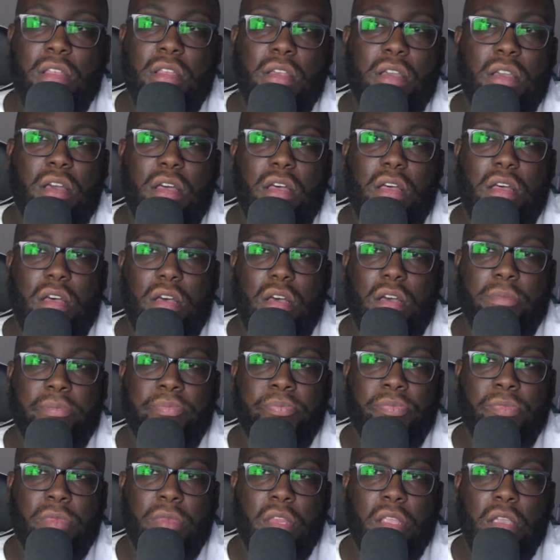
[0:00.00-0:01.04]
Um,
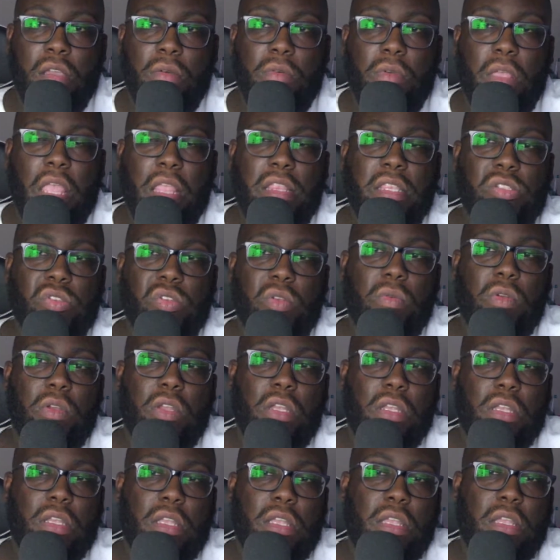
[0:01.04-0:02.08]
it's
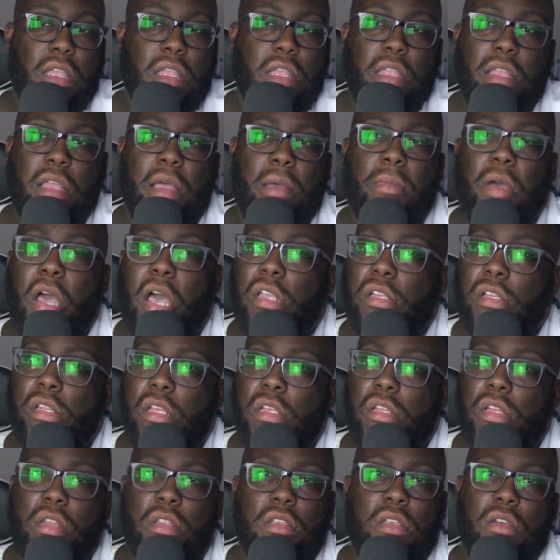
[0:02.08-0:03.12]
I'm highly
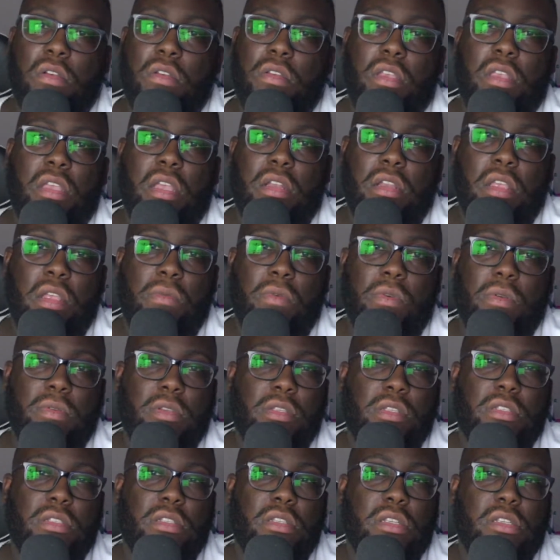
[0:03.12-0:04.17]
likely to go get that one.
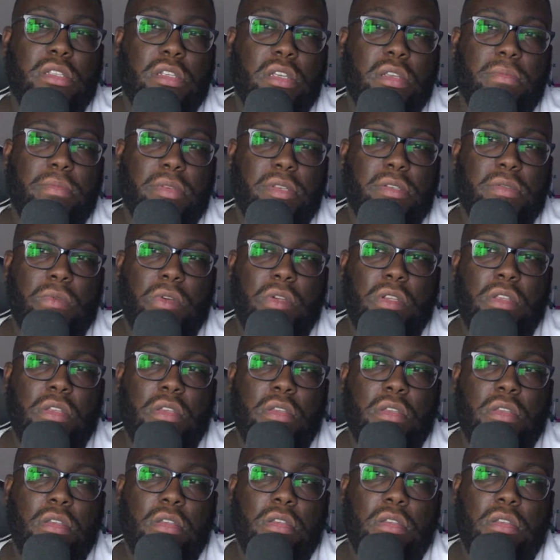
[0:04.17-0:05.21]
It's the cheapest one.
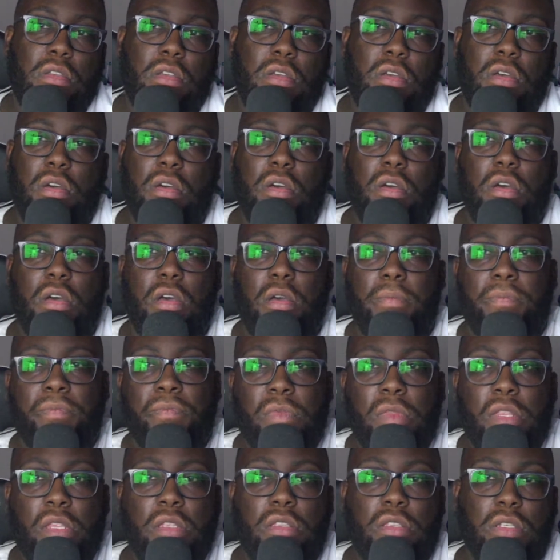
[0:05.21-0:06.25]

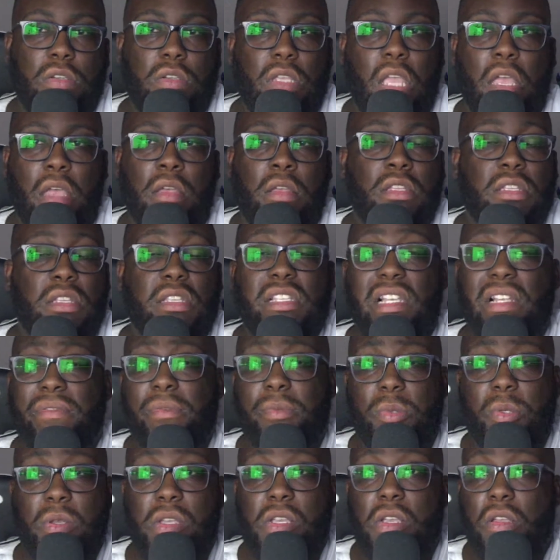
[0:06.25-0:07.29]
So yeah, the
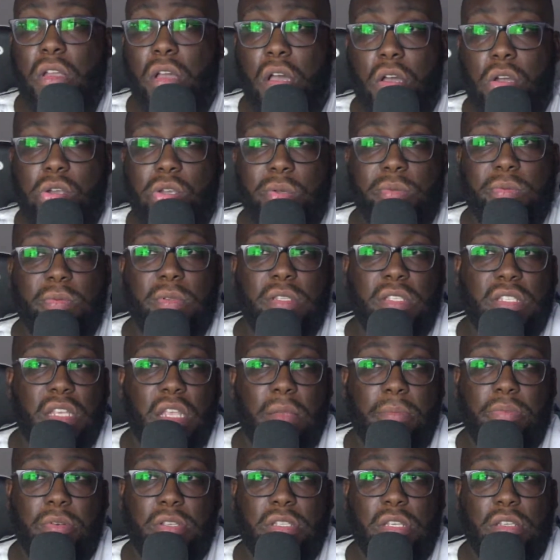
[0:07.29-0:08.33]
Z52 comes with the same
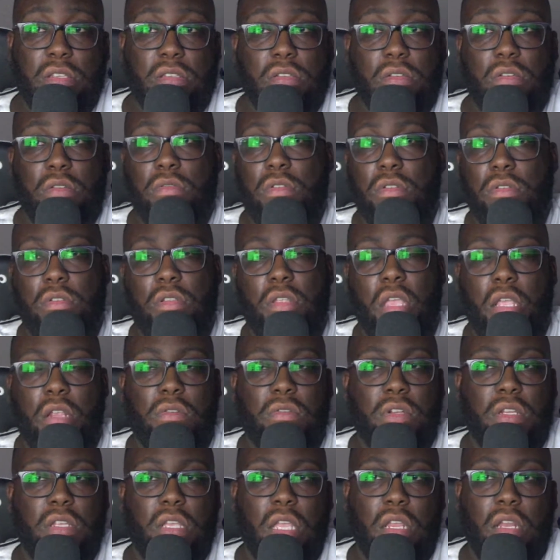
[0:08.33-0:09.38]
processor than the
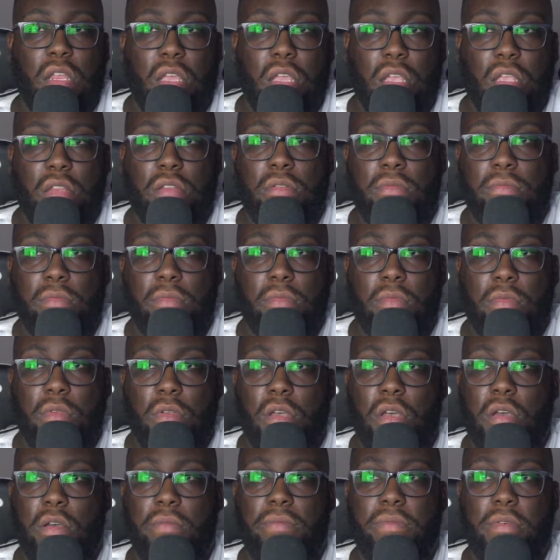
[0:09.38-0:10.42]
888
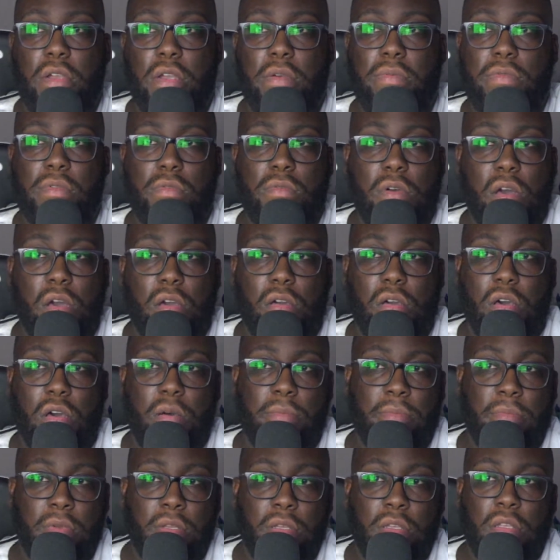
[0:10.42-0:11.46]
from
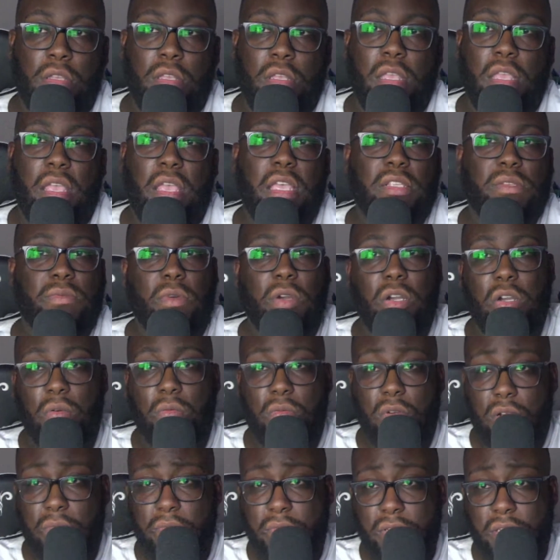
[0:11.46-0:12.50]
Qualcomm. Has
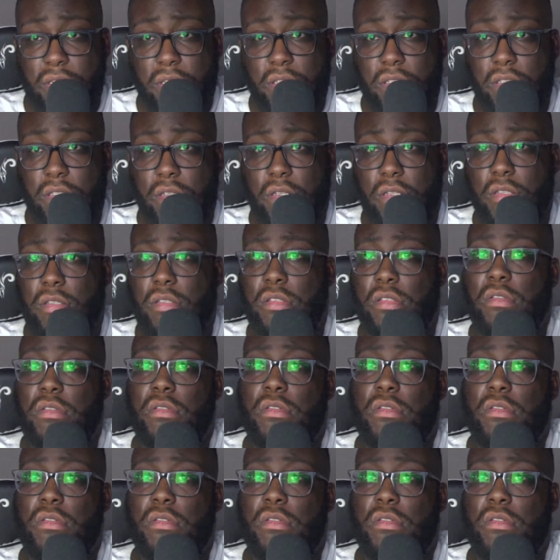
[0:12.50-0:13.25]
water resistance,